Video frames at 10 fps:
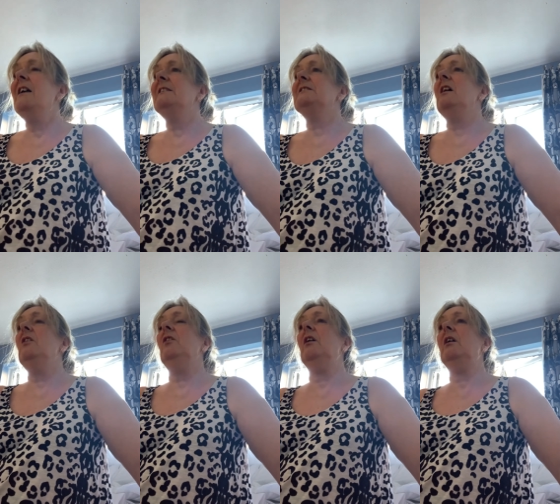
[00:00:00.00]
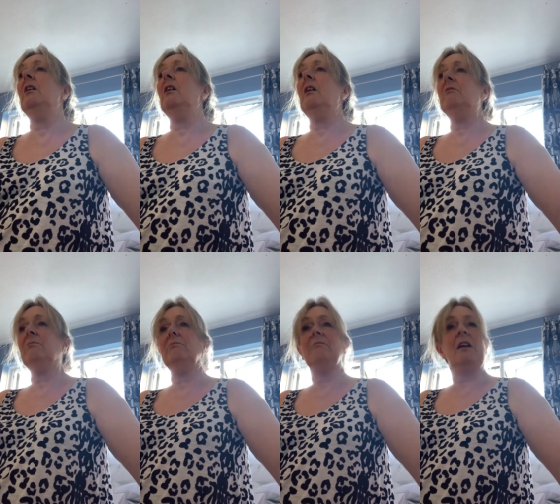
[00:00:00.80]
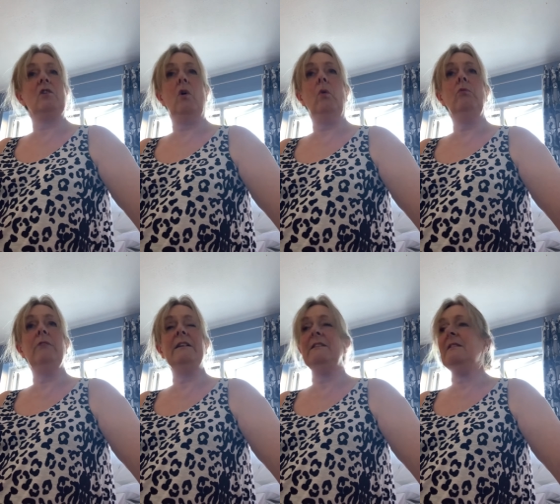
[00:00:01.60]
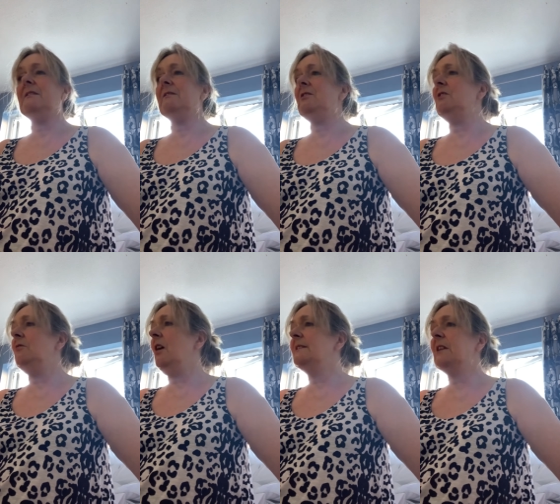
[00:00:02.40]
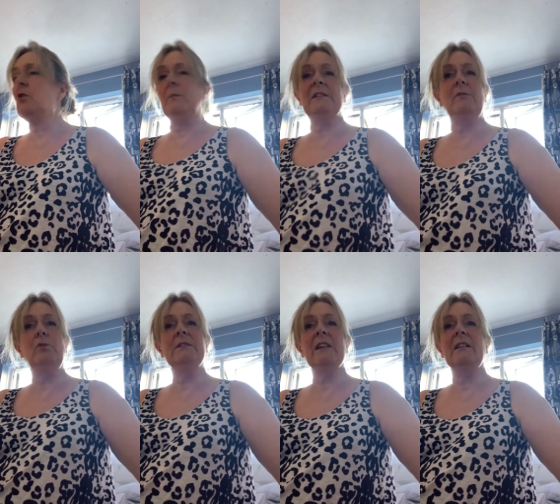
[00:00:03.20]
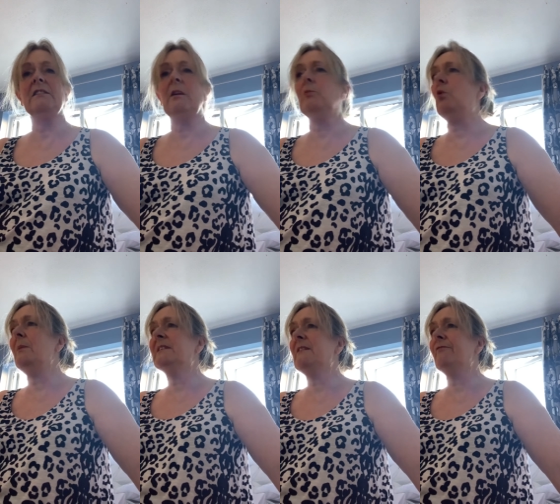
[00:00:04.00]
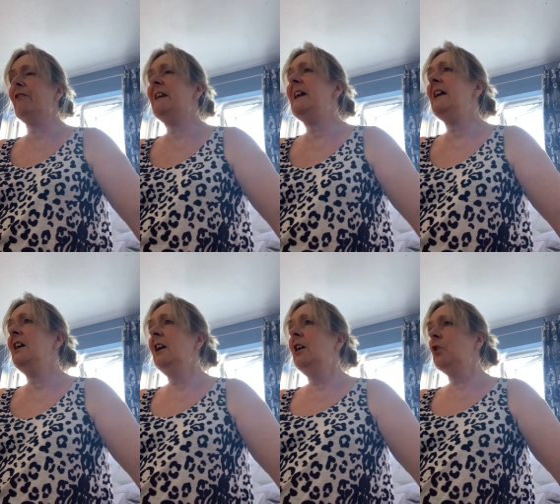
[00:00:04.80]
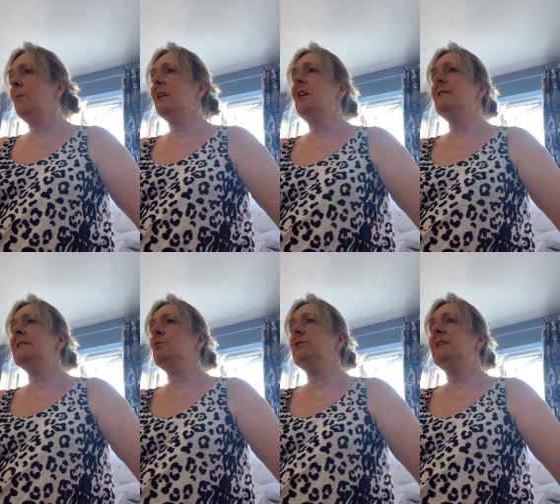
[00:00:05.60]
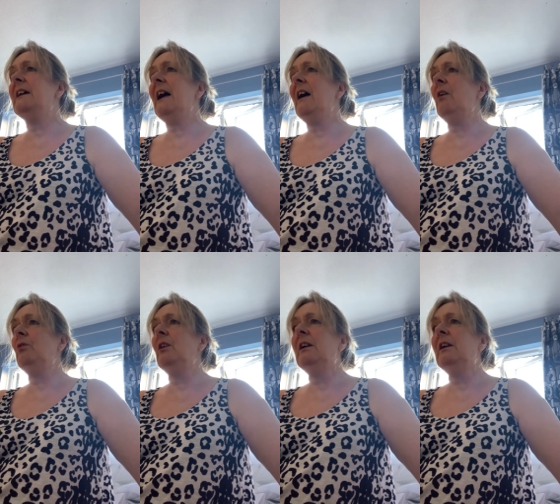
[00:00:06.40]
So I got all ready this, you know, last night, got myself all psyched up, got all my stuff ready, got my clothes sorted out,